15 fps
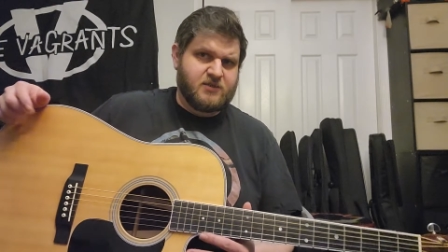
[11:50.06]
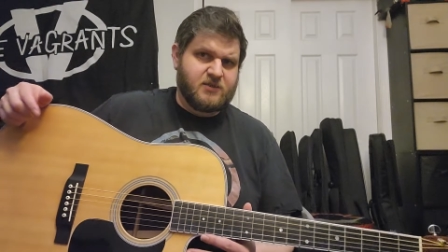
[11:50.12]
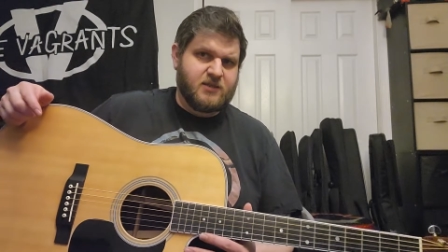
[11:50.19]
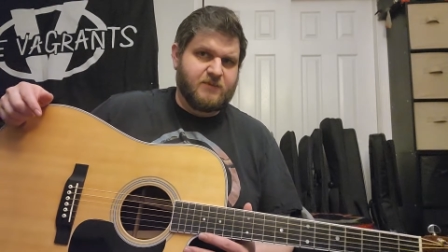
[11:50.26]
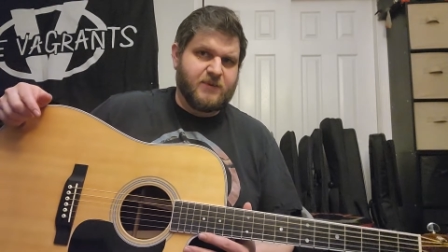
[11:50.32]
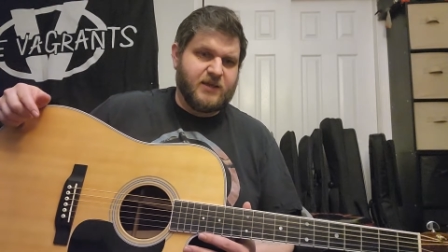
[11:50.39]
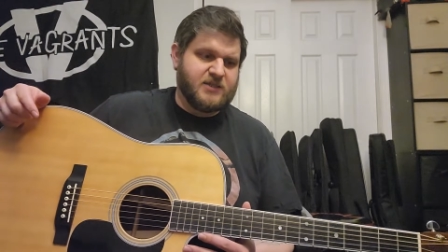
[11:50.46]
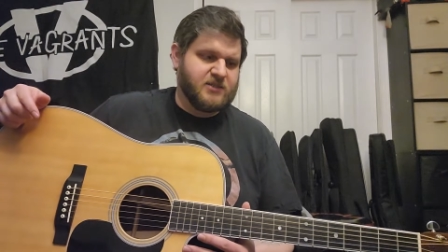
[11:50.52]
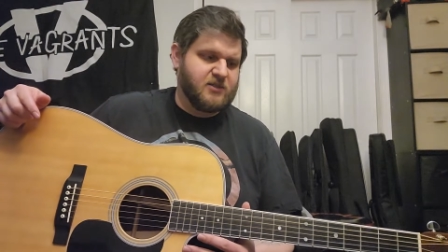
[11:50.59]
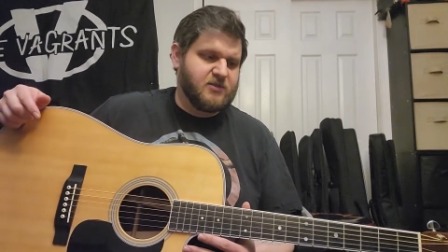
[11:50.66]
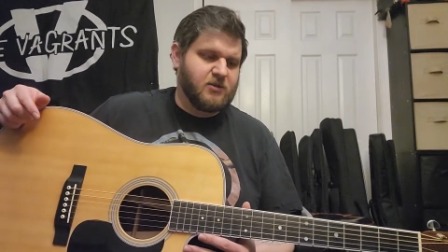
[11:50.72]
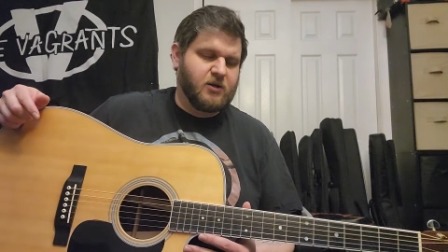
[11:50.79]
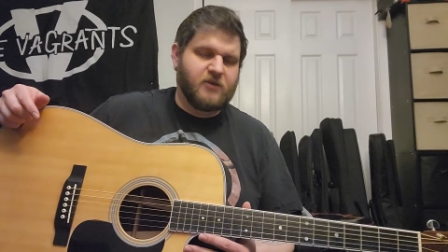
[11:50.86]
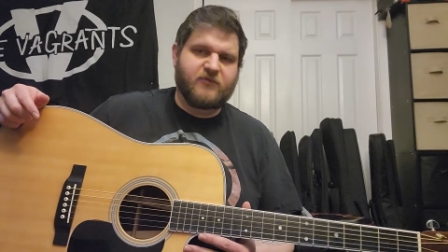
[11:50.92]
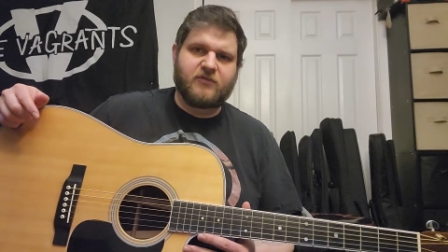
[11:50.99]
the best
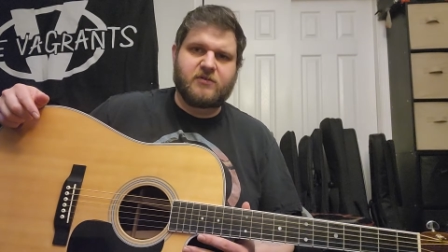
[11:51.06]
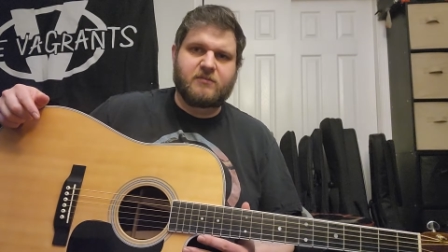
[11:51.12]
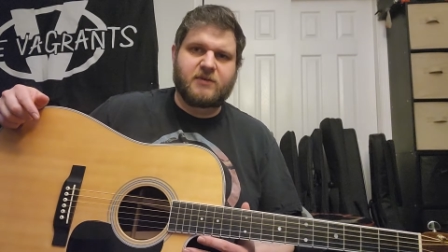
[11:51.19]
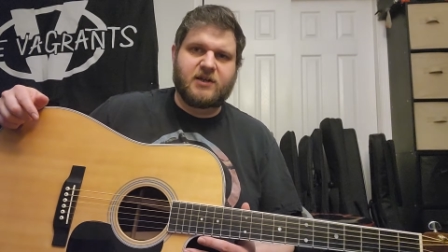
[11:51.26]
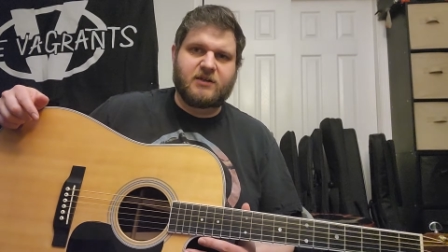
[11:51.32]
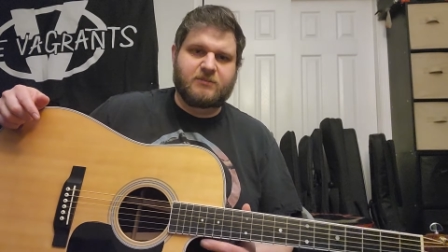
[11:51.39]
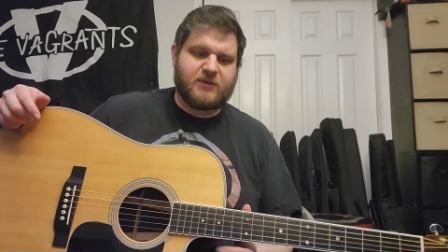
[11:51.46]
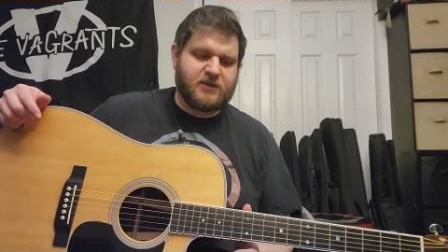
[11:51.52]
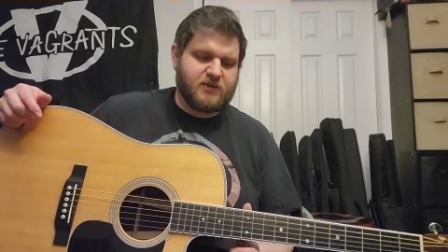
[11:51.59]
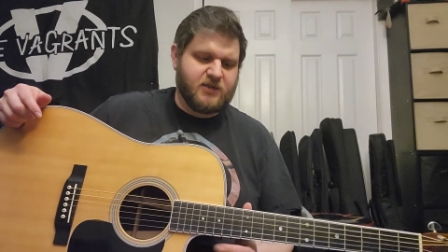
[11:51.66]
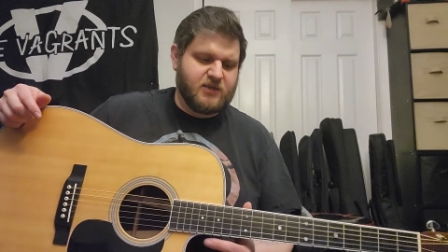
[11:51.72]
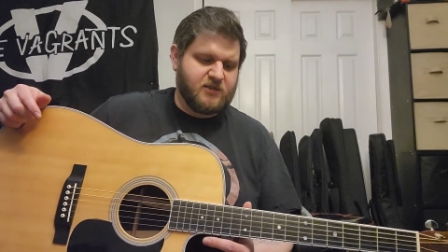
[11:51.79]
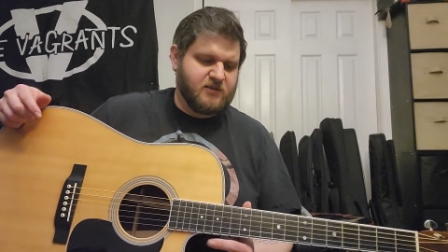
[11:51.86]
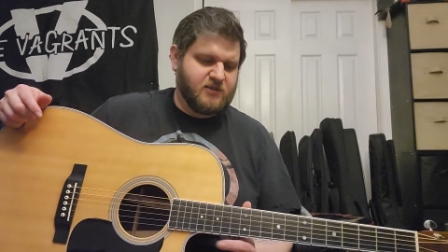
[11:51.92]
guitar for the money. Period.